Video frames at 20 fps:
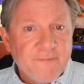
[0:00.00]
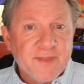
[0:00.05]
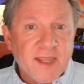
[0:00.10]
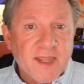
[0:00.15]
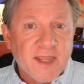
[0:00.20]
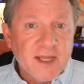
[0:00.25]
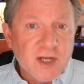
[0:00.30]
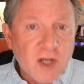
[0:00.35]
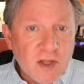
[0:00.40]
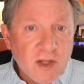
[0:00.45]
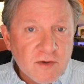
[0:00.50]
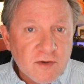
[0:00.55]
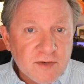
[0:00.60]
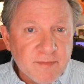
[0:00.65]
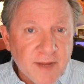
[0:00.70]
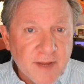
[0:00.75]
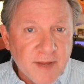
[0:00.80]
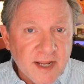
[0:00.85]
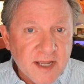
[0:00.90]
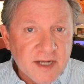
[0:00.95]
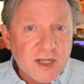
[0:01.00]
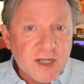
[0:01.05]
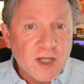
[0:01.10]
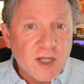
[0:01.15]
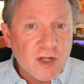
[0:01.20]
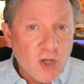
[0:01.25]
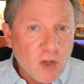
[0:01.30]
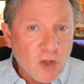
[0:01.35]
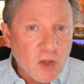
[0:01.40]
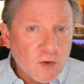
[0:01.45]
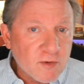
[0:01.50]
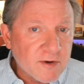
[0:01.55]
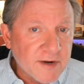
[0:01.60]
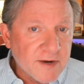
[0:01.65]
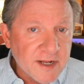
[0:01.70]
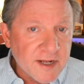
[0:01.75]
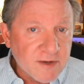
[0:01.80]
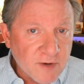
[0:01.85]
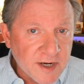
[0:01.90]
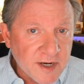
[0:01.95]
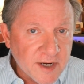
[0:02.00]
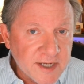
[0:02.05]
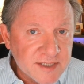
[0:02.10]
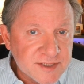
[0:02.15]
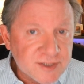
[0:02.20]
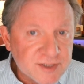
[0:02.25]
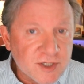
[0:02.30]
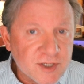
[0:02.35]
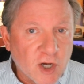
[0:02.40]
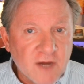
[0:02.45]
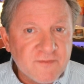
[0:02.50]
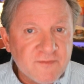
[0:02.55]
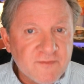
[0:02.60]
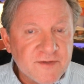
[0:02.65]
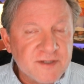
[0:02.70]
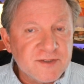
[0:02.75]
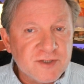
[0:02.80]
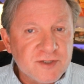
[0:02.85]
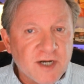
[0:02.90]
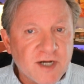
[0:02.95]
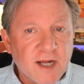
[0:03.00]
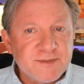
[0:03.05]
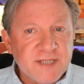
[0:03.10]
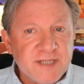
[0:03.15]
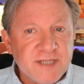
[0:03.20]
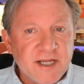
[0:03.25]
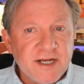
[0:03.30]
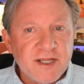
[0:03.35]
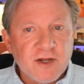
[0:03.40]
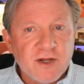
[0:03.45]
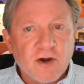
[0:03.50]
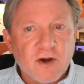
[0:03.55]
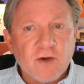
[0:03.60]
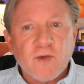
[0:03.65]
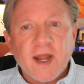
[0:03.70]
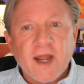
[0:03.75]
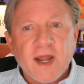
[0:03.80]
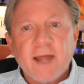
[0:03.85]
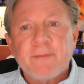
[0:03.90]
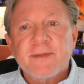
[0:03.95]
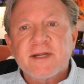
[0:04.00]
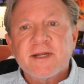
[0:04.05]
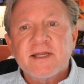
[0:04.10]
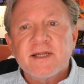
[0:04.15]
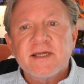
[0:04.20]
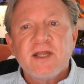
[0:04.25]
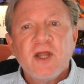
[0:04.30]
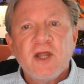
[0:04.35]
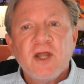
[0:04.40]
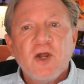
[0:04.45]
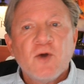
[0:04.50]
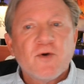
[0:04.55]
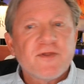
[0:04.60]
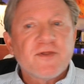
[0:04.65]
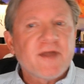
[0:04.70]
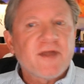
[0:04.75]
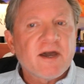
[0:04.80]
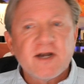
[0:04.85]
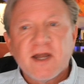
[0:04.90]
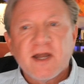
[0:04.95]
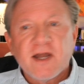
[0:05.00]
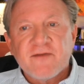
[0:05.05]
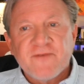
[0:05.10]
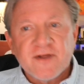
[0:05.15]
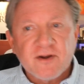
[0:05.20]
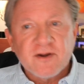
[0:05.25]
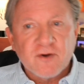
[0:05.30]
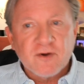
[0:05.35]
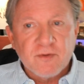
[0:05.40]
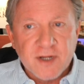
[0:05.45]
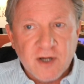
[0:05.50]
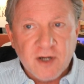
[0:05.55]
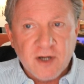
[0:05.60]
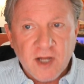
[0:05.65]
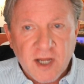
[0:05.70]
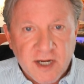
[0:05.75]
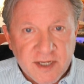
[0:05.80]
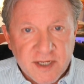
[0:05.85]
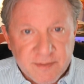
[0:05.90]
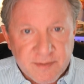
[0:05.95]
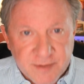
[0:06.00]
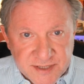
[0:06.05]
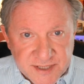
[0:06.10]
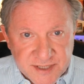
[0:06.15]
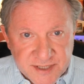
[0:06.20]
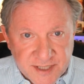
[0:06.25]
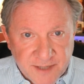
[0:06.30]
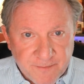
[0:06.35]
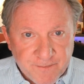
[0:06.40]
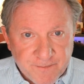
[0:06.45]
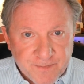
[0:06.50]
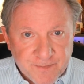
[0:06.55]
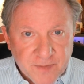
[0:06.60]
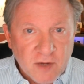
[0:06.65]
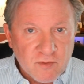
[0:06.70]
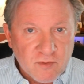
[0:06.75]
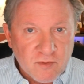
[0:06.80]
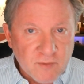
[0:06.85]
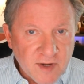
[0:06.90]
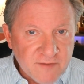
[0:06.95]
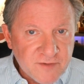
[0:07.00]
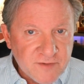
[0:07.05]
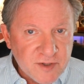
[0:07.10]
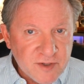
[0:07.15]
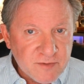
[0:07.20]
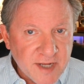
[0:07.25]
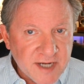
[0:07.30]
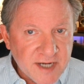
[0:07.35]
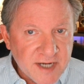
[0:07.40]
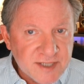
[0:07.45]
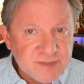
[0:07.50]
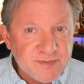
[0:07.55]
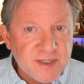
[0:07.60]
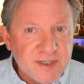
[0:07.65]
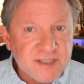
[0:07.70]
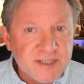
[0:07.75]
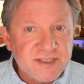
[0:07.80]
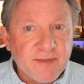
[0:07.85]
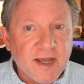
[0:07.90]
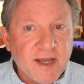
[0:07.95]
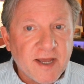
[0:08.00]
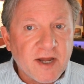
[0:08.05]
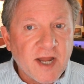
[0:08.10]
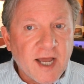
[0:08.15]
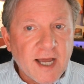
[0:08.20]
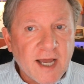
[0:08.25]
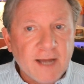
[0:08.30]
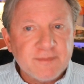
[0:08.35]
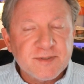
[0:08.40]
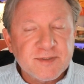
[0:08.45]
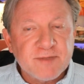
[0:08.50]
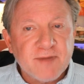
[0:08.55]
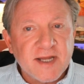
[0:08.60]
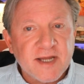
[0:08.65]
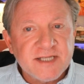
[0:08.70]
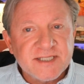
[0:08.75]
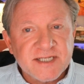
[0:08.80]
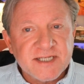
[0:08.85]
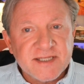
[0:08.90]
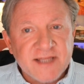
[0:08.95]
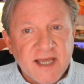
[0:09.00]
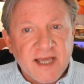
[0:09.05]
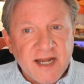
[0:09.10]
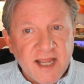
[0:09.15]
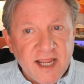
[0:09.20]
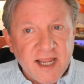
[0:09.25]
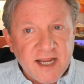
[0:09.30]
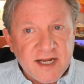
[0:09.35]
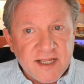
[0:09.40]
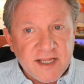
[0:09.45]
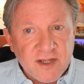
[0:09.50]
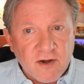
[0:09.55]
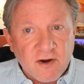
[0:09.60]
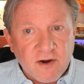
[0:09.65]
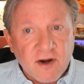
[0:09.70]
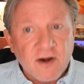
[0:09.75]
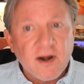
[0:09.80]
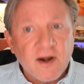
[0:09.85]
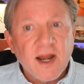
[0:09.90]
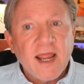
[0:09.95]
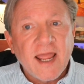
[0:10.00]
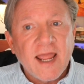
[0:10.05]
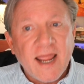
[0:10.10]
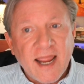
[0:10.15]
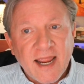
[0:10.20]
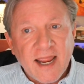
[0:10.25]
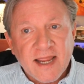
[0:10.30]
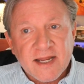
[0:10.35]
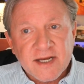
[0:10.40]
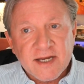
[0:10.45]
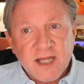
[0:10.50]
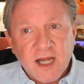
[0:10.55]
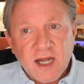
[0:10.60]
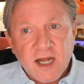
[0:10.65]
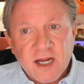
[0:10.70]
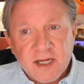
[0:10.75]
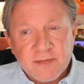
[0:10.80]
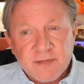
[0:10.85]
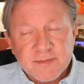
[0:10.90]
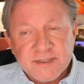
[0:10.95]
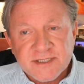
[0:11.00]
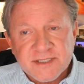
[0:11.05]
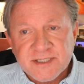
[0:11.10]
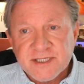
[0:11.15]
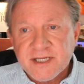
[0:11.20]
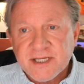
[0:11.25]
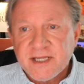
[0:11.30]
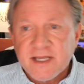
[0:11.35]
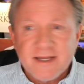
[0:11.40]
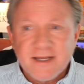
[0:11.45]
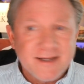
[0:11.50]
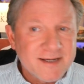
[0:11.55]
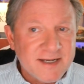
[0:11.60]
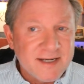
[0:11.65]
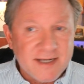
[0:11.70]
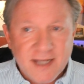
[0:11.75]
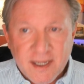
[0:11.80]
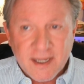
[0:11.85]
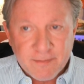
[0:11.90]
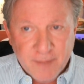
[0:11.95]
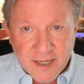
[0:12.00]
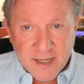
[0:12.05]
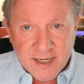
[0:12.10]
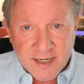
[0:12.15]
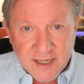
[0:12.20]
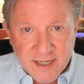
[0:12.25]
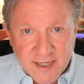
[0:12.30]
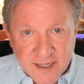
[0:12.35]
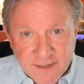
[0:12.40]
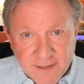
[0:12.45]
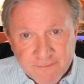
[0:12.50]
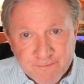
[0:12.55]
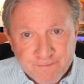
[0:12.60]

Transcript: In low demand, lowering rates often drops ADR rapidly without enough incremental occupancy. Revenue management is about optimizing that ADR and occupancy, not panicking.